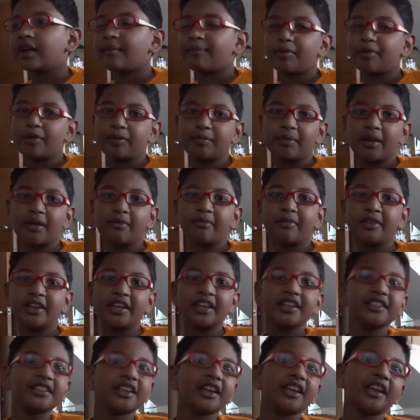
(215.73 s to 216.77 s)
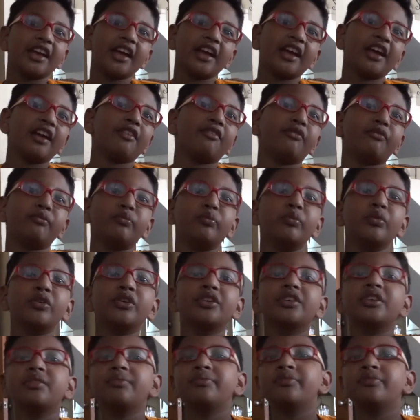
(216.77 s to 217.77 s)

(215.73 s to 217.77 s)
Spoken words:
put my brains and I have put